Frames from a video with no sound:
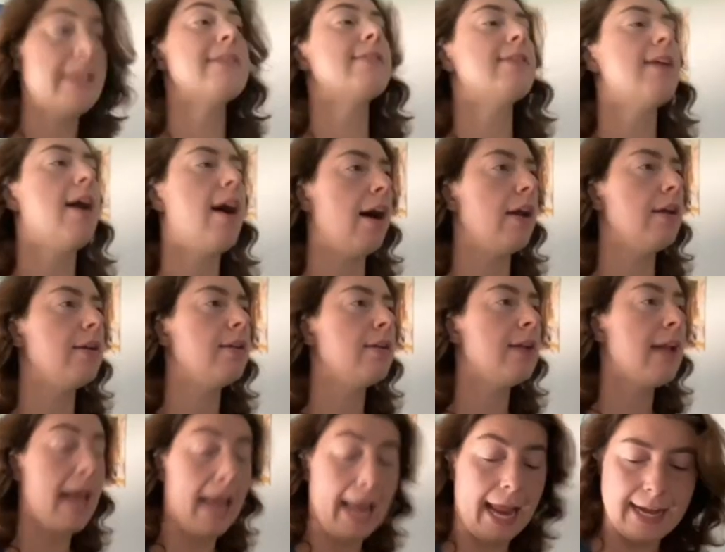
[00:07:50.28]
he's not.
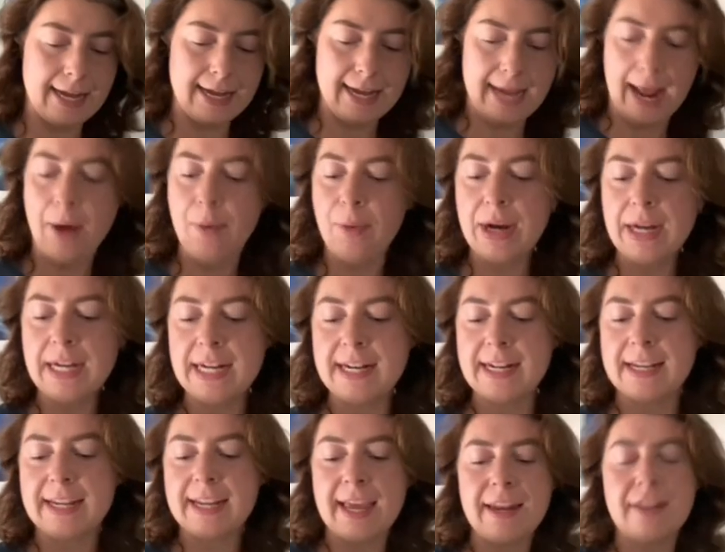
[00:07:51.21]
And now I need
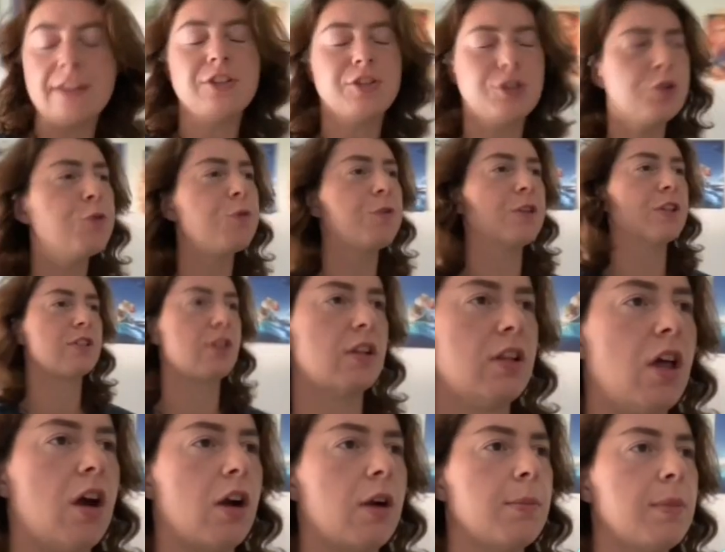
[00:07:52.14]
to get a doofus
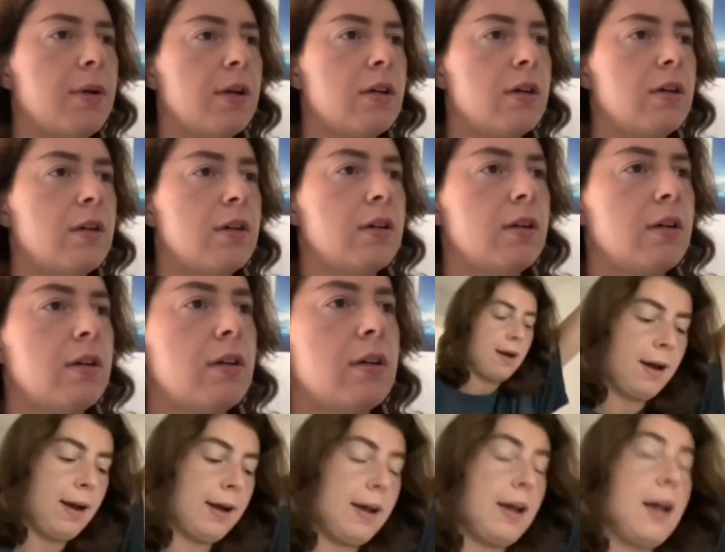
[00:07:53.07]
alarm.
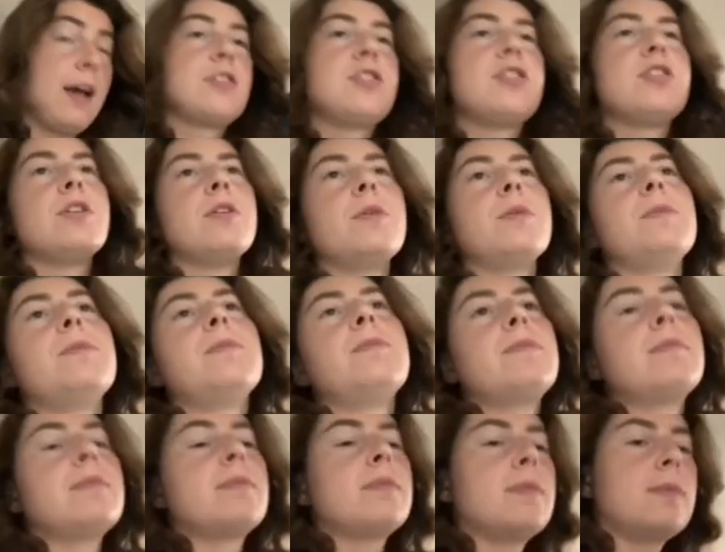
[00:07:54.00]
I got you.
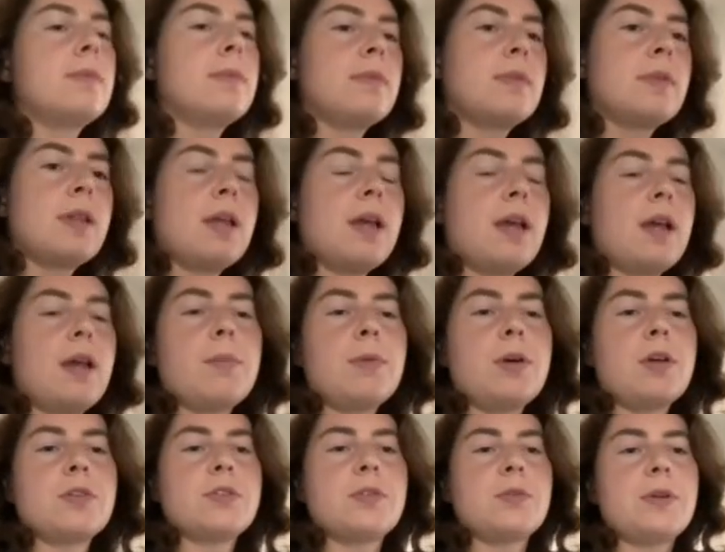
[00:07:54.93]
I'm
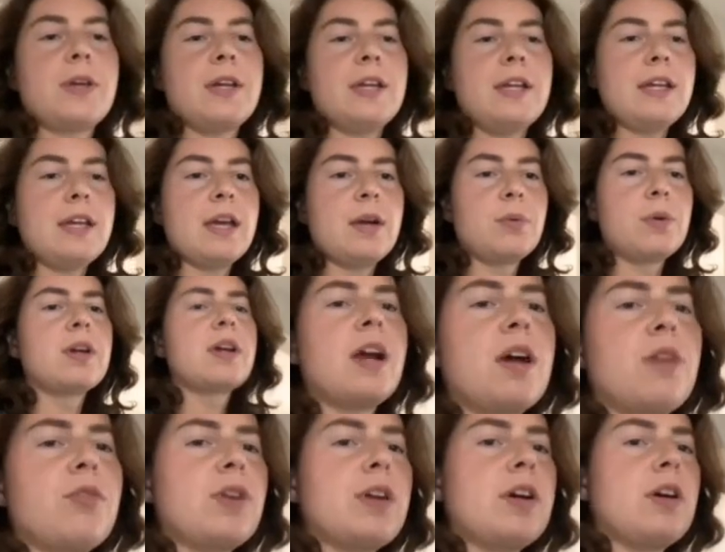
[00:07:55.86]
also gonna get
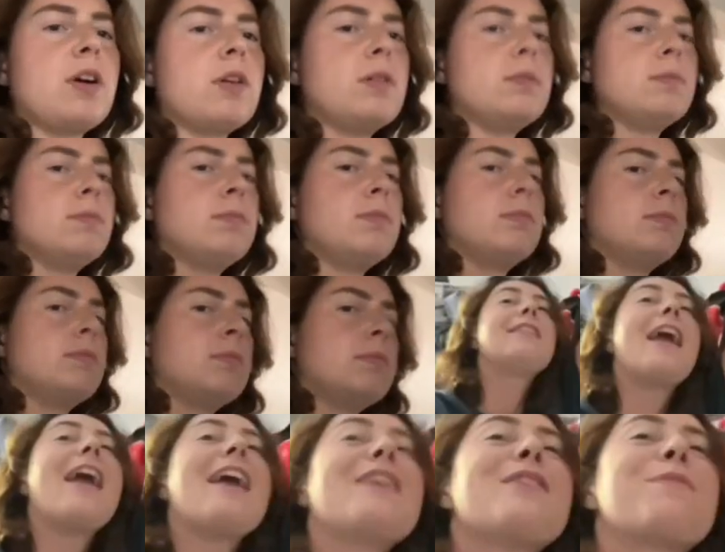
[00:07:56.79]
Recovery Girl.
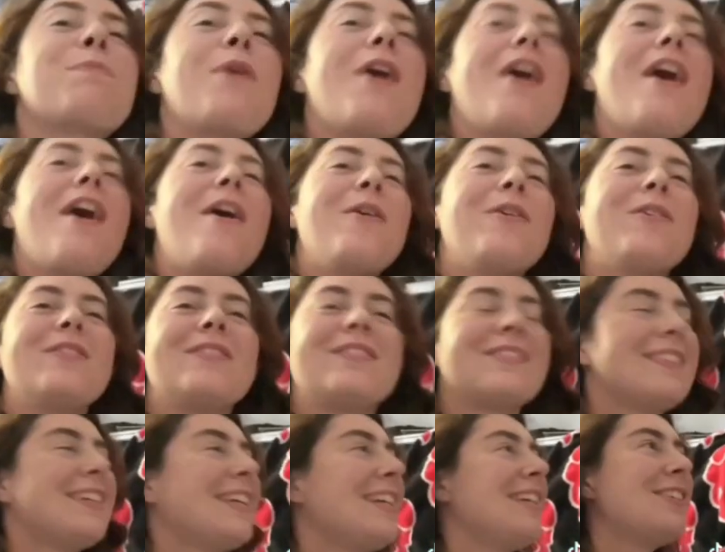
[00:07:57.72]
Thanks, bro.
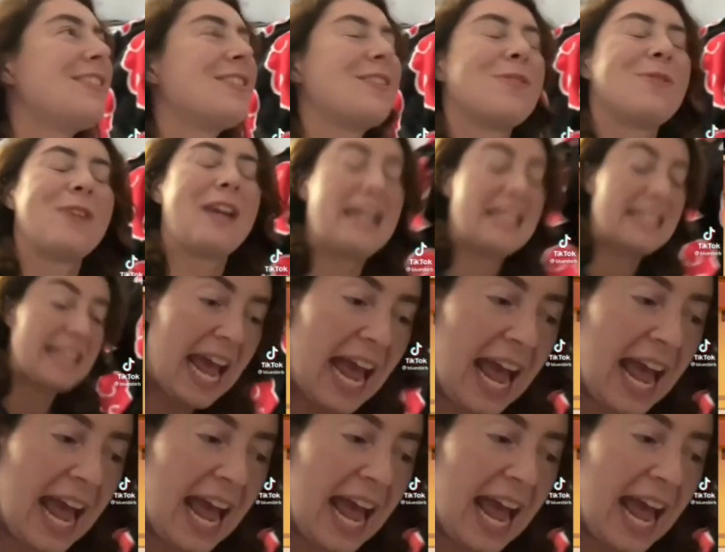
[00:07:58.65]
He's so nice.